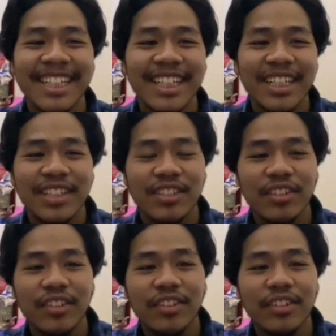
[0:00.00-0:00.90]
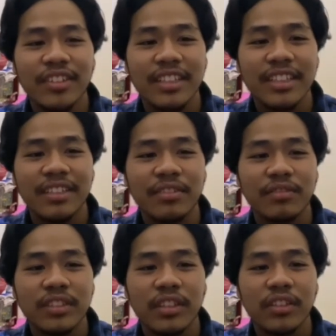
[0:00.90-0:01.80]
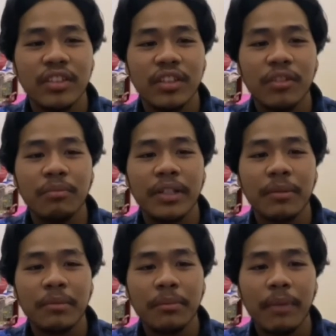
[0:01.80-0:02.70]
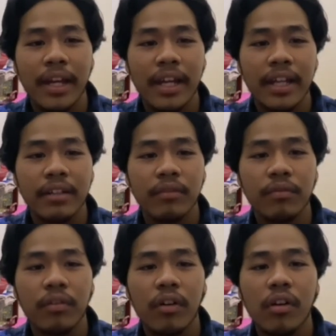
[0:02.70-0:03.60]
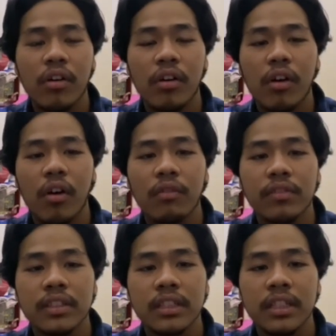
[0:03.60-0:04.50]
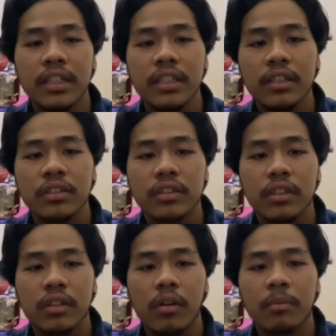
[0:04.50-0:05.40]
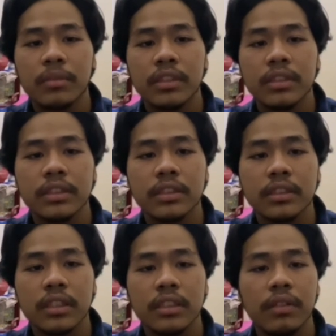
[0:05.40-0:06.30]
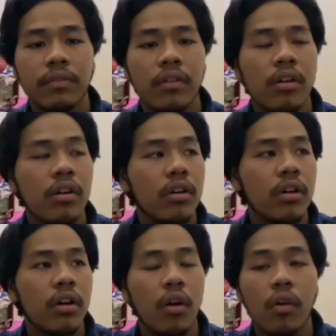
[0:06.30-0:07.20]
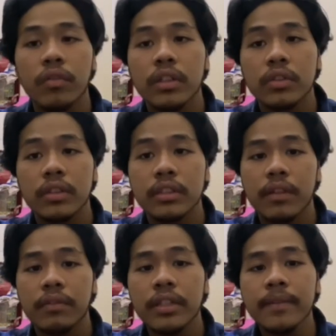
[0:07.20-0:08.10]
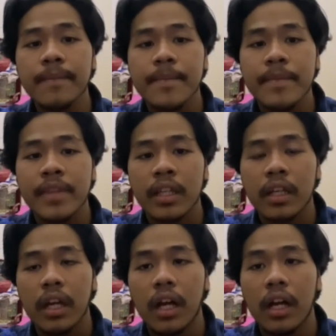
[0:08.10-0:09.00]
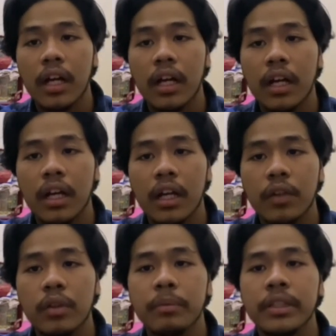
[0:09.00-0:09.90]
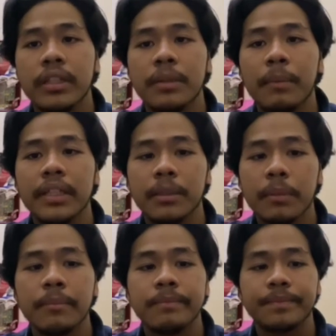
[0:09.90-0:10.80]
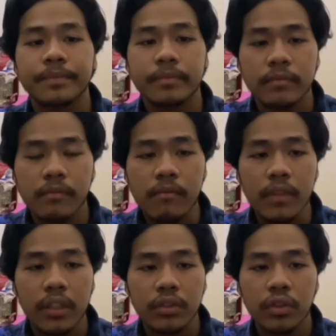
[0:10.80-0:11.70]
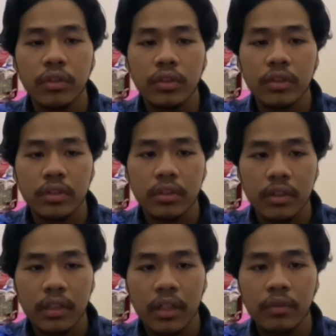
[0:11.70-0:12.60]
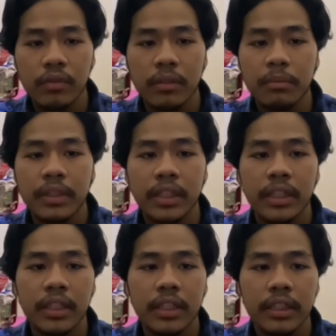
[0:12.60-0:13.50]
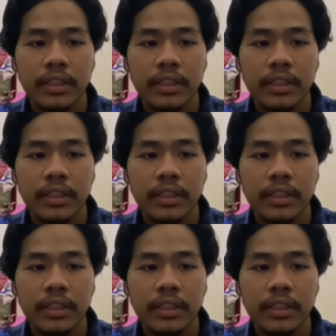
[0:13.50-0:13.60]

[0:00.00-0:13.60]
So if 0 0 minimum and 4 over 3, 64 over 27, it will be maximum. So your graph will be